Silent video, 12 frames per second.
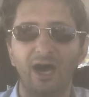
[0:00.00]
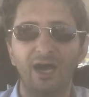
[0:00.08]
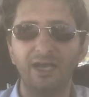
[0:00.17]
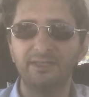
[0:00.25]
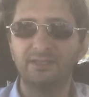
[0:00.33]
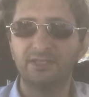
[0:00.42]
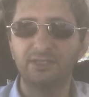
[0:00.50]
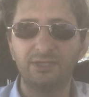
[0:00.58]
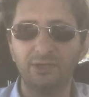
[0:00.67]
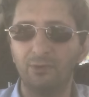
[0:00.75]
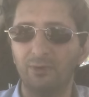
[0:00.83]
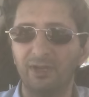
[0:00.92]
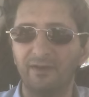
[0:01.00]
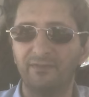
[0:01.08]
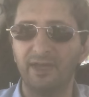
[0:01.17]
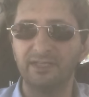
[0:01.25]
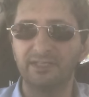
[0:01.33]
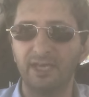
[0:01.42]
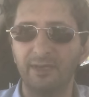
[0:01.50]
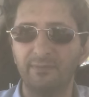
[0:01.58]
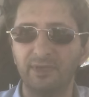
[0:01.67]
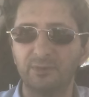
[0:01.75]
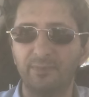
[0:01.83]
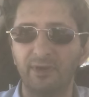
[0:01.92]
I still love that
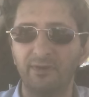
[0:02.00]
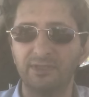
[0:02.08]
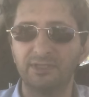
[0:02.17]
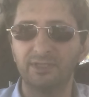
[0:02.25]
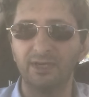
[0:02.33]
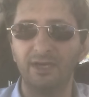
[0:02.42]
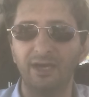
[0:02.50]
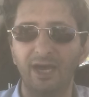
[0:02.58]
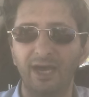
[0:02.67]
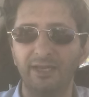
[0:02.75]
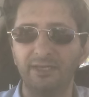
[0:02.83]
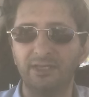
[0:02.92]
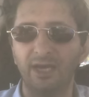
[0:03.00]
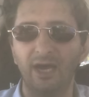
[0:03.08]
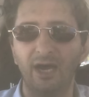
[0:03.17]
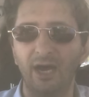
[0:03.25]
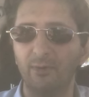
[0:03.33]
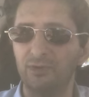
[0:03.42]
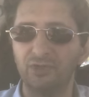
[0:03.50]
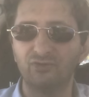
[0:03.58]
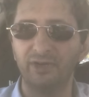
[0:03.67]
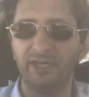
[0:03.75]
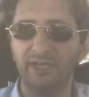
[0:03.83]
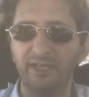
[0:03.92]
same experience and uh, I wouldn't
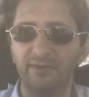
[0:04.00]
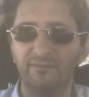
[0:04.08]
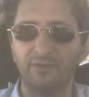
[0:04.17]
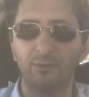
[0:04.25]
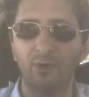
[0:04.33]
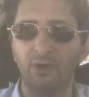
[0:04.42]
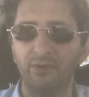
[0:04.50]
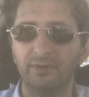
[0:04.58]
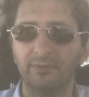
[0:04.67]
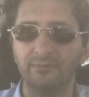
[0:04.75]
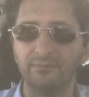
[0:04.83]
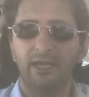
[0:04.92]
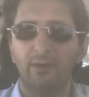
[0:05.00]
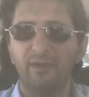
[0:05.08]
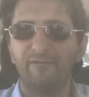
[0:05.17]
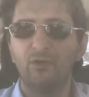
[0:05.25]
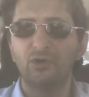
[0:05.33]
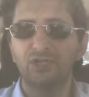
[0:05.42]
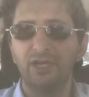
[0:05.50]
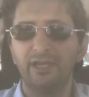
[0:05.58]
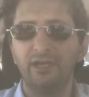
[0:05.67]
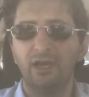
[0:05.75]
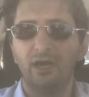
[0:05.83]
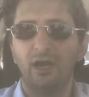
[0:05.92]
trade it in for the world. Now,
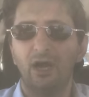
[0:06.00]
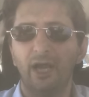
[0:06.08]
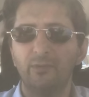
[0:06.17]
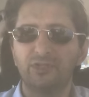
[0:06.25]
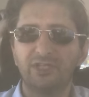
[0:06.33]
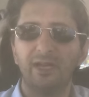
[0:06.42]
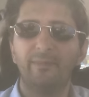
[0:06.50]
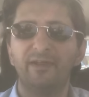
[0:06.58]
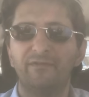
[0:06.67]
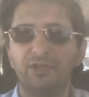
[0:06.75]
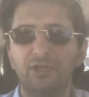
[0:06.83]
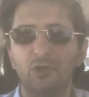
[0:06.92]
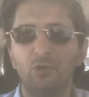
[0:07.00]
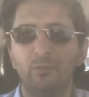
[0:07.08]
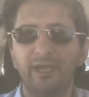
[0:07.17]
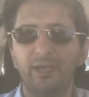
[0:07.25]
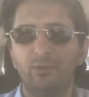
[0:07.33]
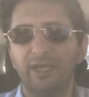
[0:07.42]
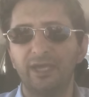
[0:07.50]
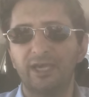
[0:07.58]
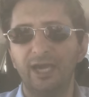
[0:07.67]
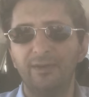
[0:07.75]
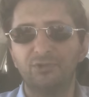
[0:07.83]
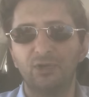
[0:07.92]
unfortunately, I was still a bit of a newbie when it
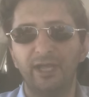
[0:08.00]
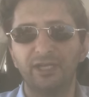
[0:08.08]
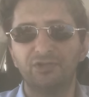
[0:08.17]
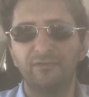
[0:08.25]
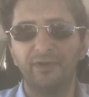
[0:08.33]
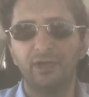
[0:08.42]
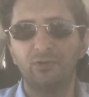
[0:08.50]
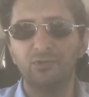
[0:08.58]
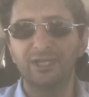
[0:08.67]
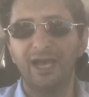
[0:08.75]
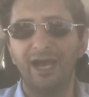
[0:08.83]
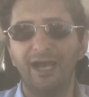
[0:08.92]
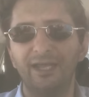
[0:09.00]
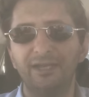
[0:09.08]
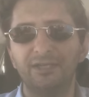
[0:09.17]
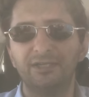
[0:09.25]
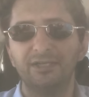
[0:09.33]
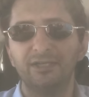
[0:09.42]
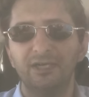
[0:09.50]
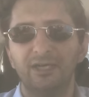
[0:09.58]
came to electric vehicles, and